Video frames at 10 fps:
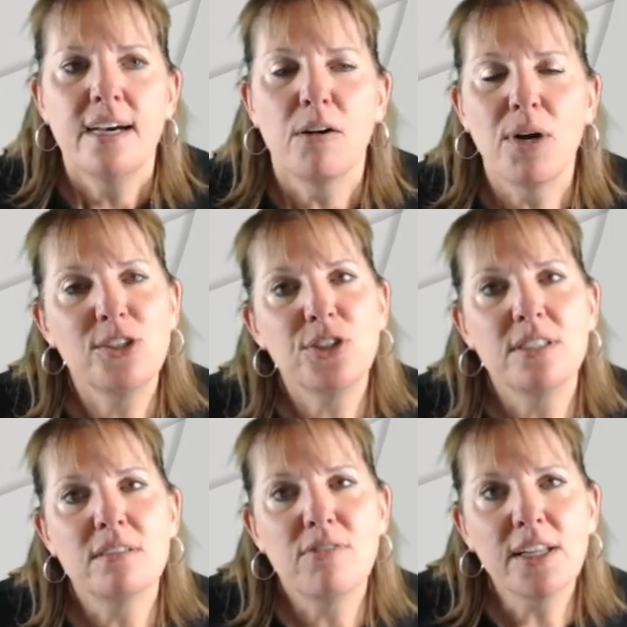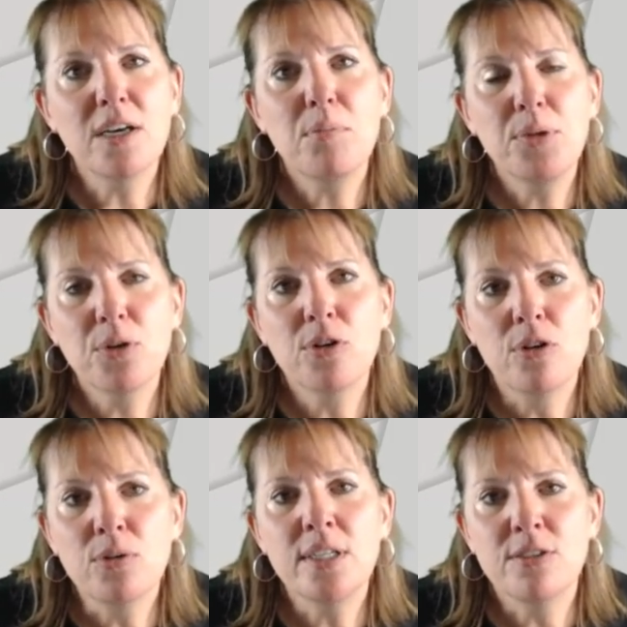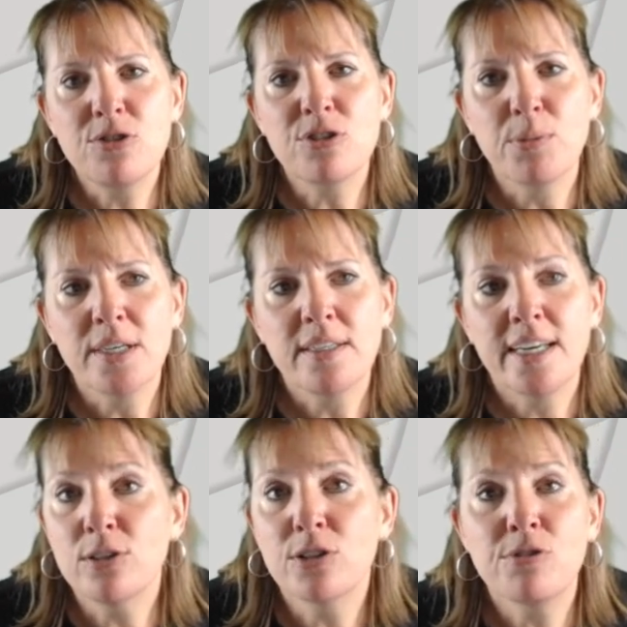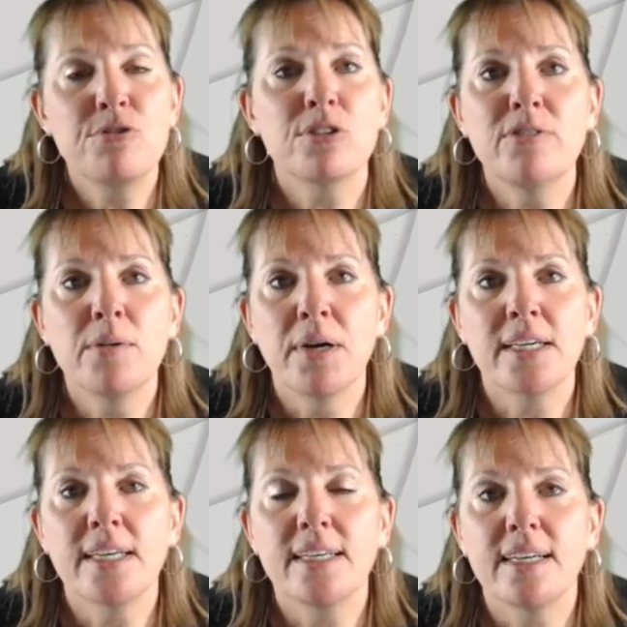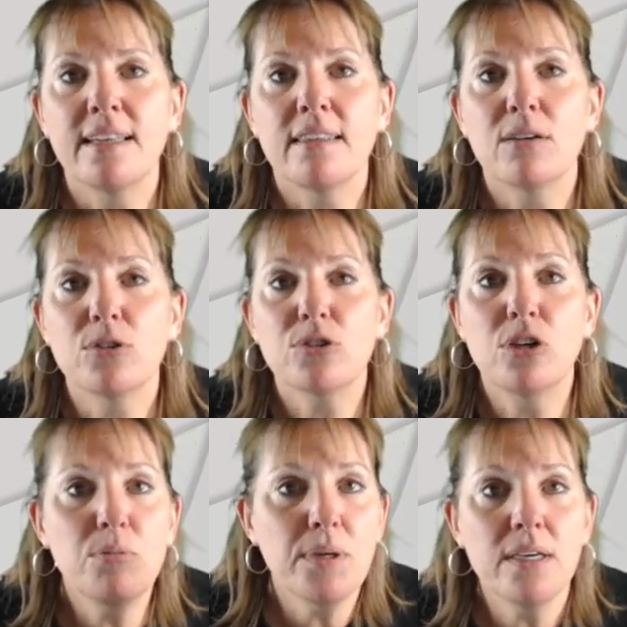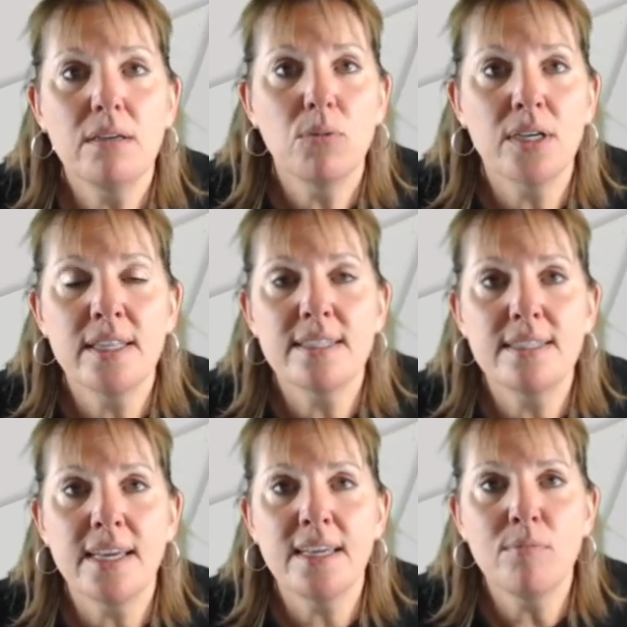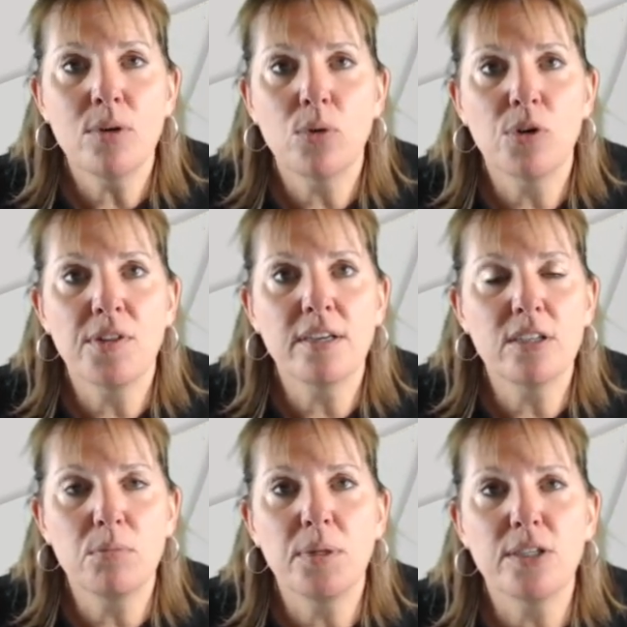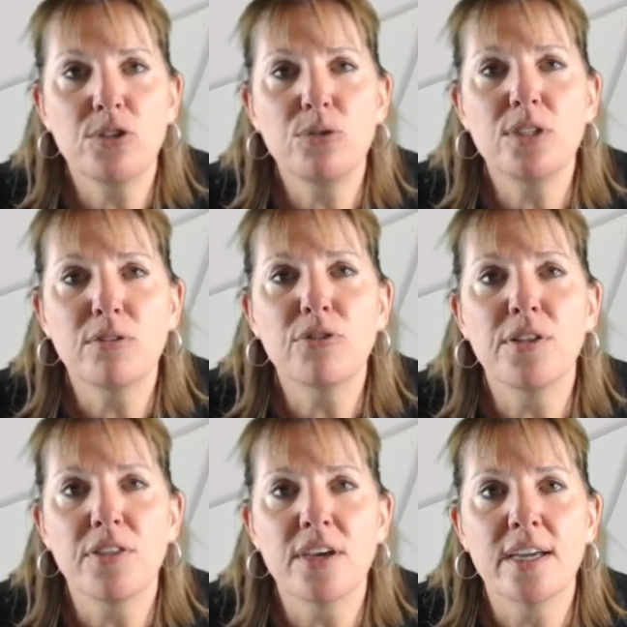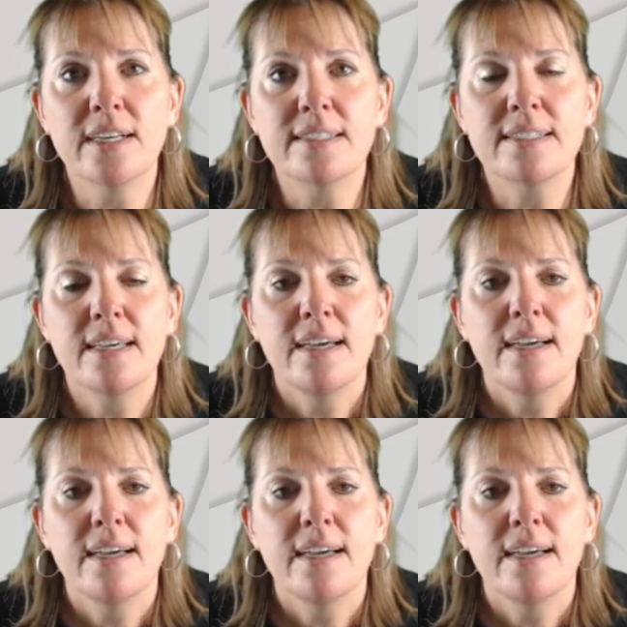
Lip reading: I want you to develop your own instrument and learn SurveyMonkey. And those could be one and the same, or they could be 2 different things.